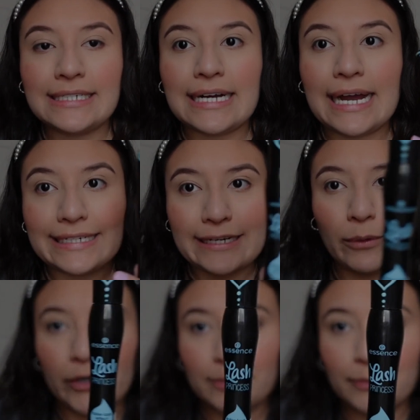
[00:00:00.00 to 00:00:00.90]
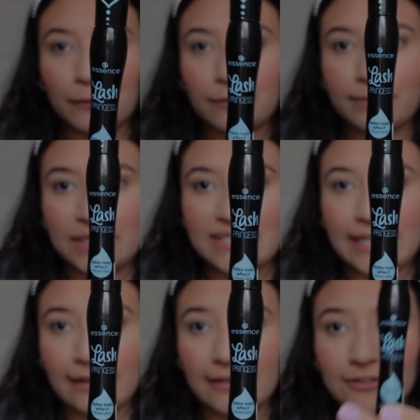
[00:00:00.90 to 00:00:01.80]
I need waterproof
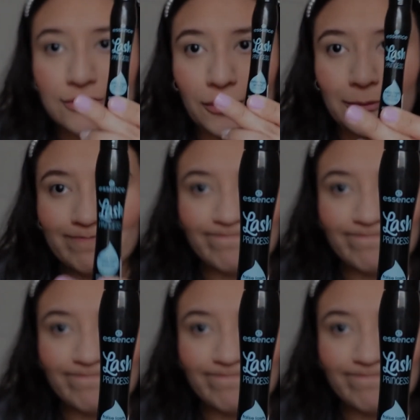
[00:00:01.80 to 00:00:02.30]
mascara, so